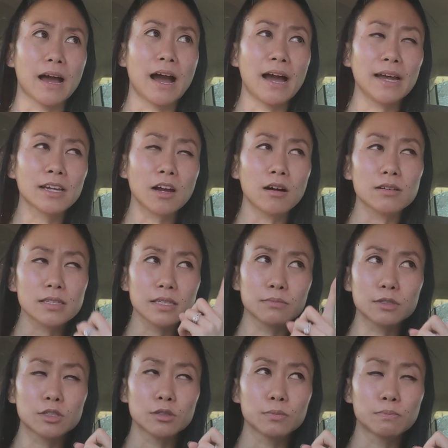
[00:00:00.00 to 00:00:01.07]
I caused
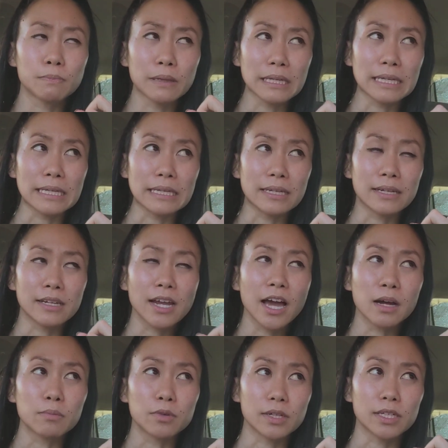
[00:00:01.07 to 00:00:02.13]
him to bleed and
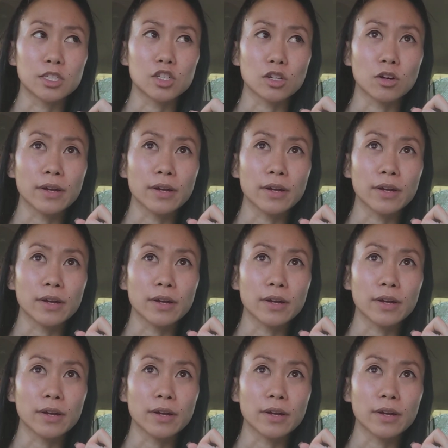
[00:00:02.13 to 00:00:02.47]
hemorrhage.